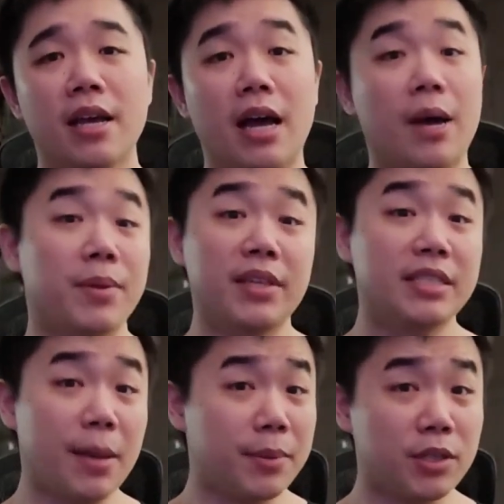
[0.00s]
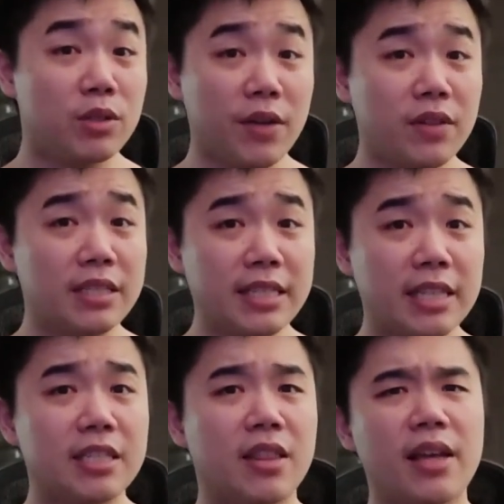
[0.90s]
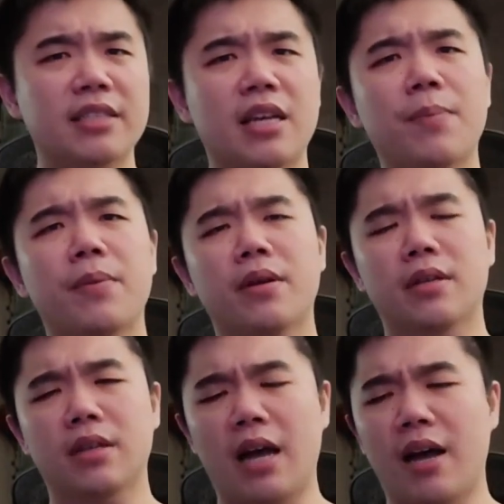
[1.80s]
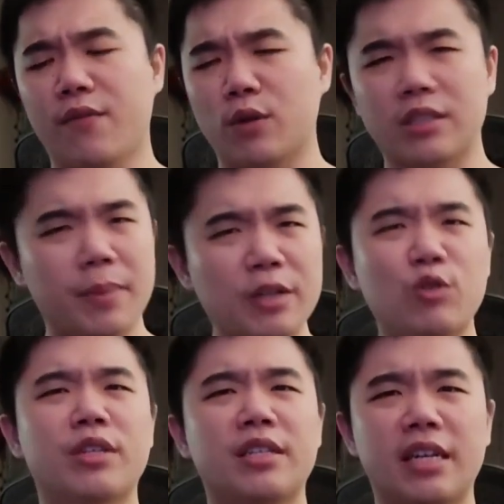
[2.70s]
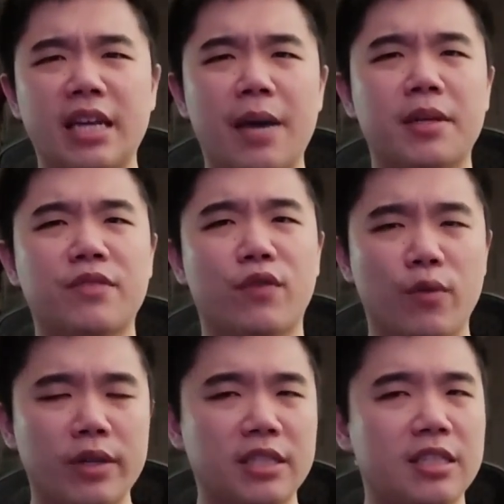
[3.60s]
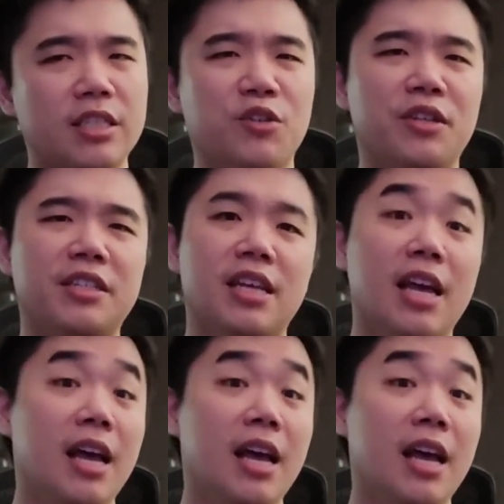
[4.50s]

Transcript: Uh, but this episode definitely sets things up uh, for some interesting dynamics for the rest of the series.